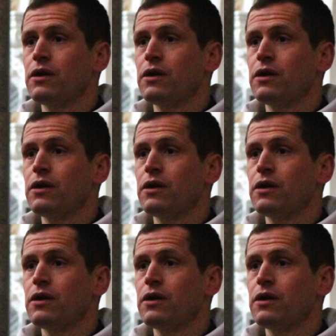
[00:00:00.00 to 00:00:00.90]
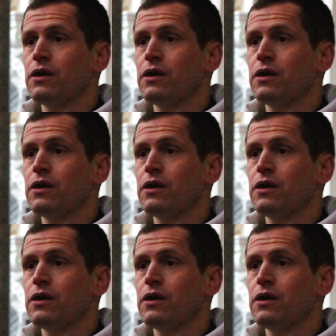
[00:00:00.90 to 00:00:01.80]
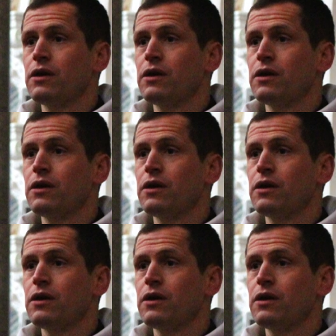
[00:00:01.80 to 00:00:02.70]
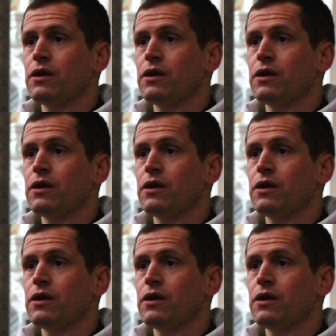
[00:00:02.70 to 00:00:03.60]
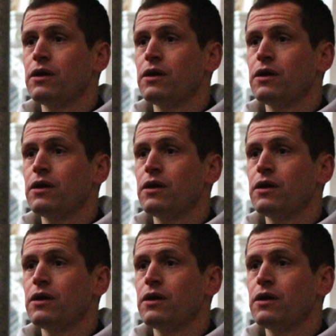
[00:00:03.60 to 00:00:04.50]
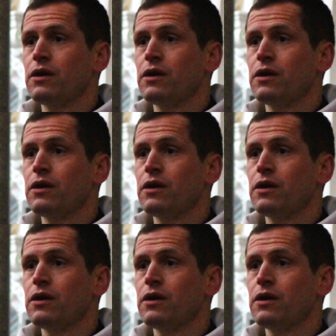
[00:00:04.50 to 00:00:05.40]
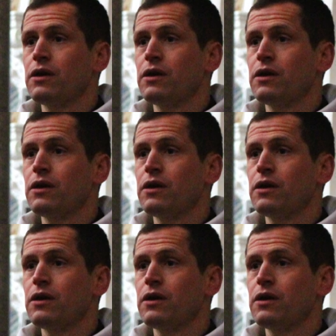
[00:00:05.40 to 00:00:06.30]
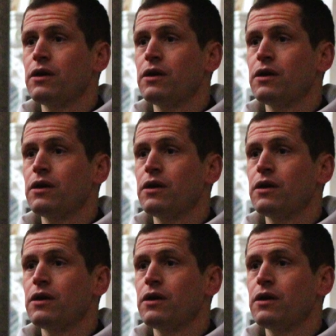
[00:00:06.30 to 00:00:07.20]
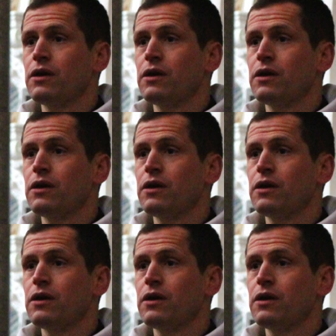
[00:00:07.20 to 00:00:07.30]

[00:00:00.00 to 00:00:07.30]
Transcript: [no speech]